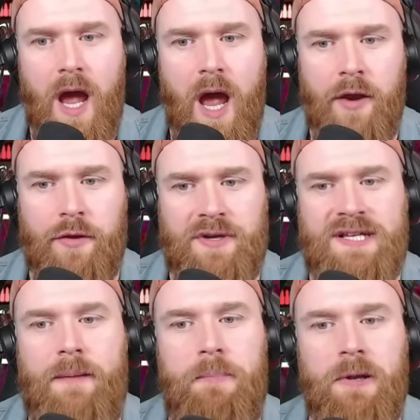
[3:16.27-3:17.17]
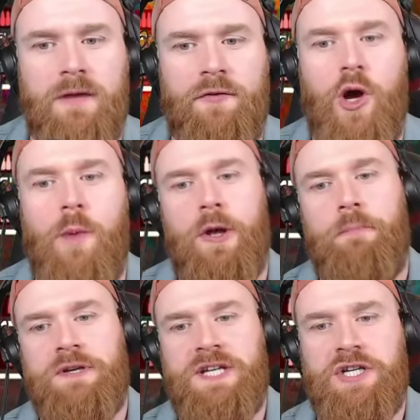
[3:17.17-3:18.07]
Another example of an orbital
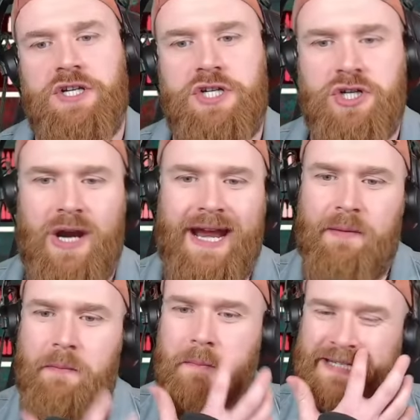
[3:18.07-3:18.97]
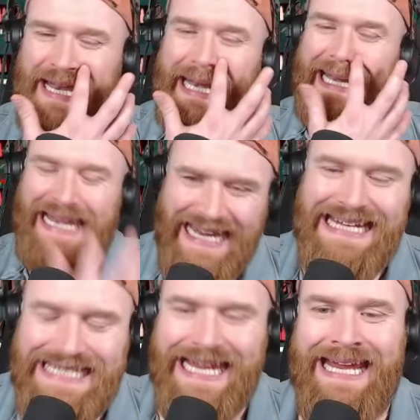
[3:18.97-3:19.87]
precision strike
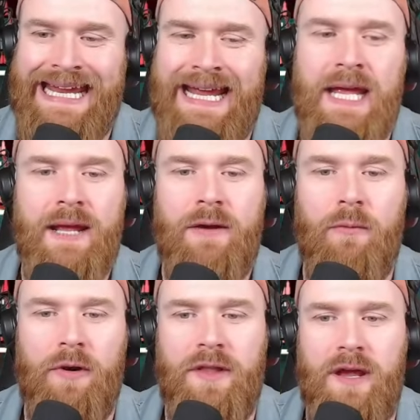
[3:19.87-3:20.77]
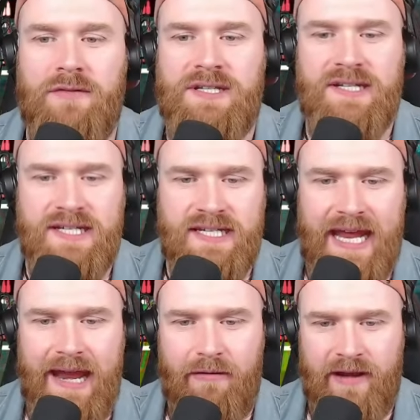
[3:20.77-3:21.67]
deleting one of those
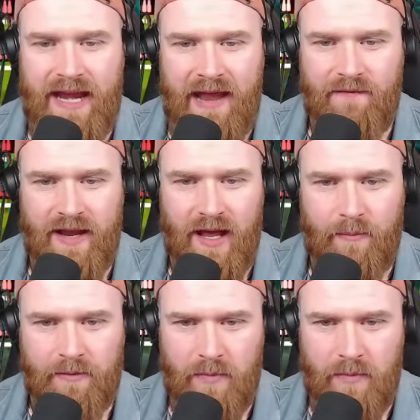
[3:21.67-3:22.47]
scary heavy armored